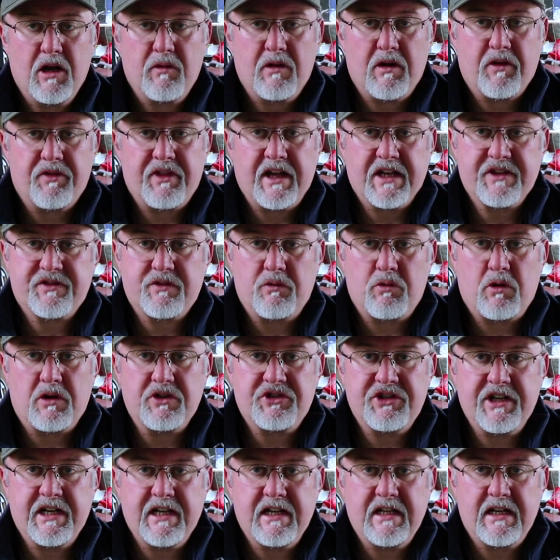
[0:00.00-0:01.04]
Well, thanks for
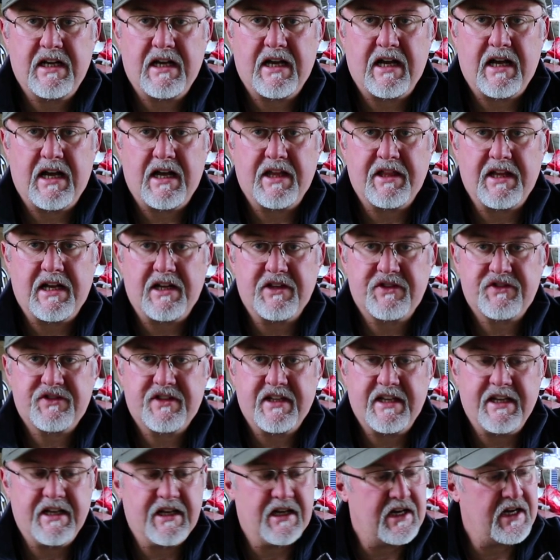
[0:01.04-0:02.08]
watching. That's
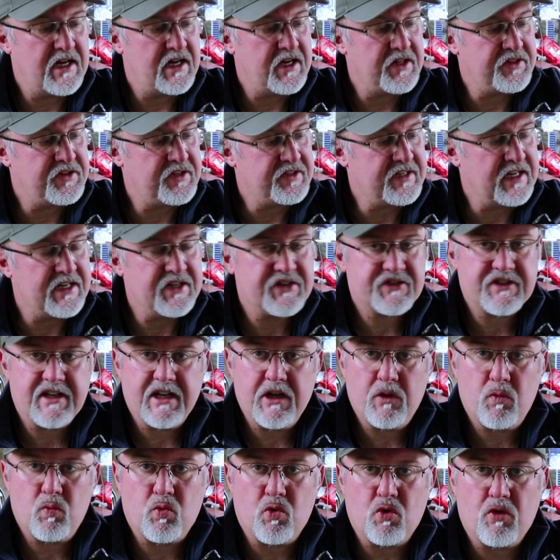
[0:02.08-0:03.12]
the
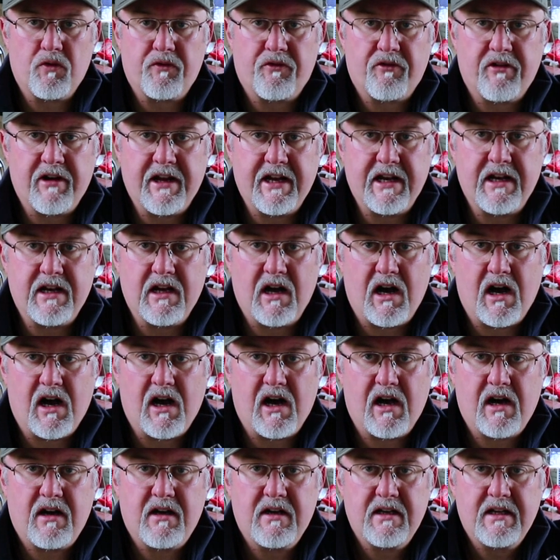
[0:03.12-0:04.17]
Daystate Wolverine
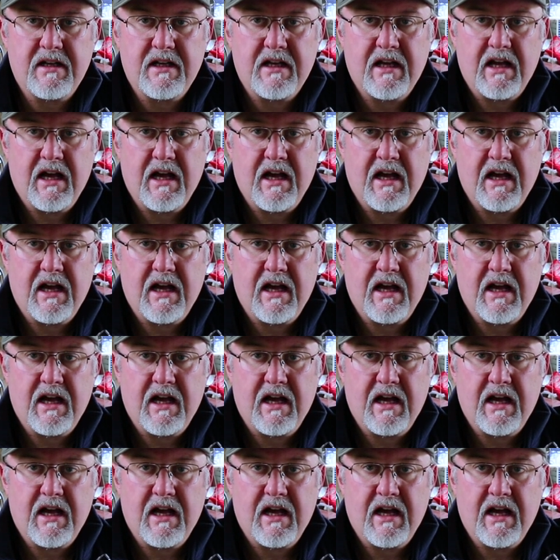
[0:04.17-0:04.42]
R.